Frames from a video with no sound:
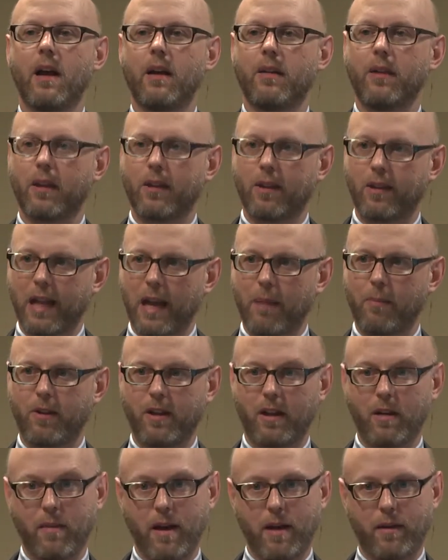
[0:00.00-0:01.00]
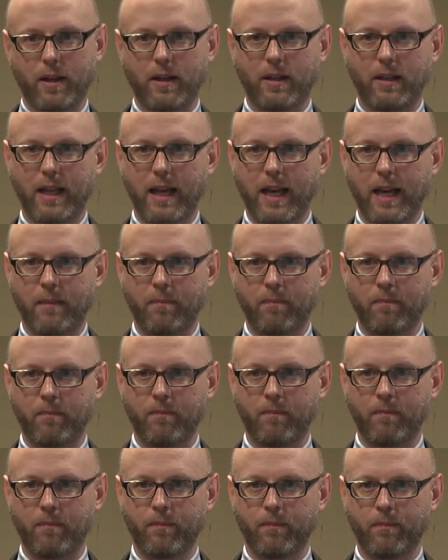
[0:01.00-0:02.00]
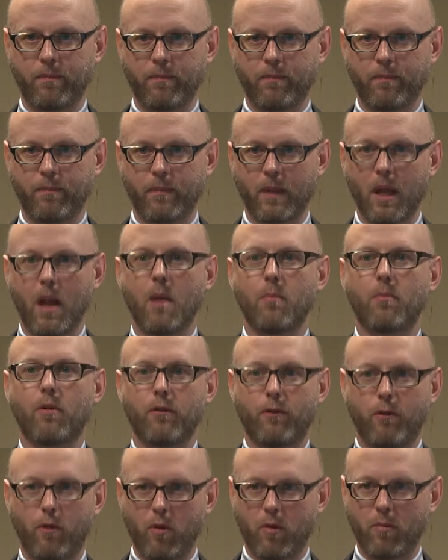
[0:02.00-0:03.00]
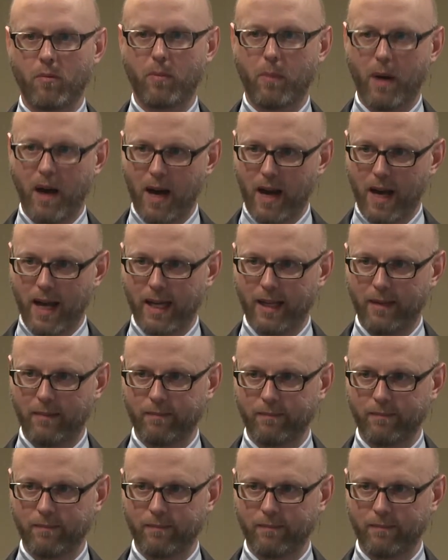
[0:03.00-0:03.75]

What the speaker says: the steps in a method claim performed by